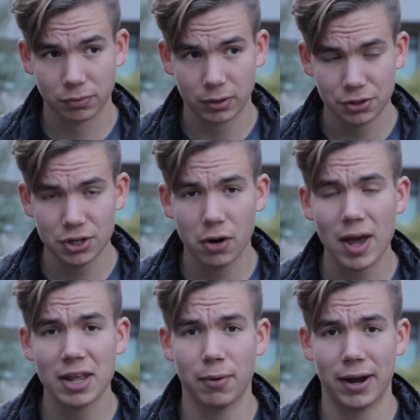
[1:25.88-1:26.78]
So
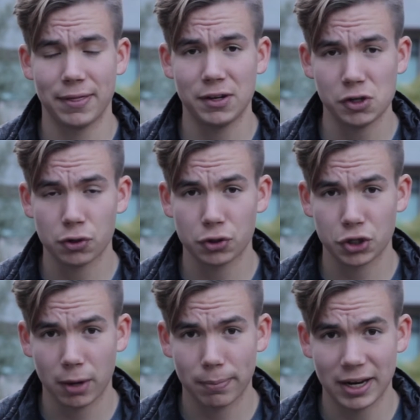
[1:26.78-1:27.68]
anyway, the digital
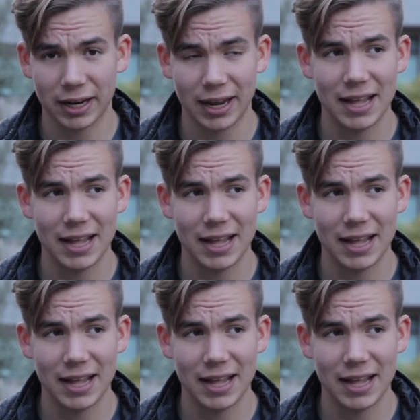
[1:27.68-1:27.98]
sharpening,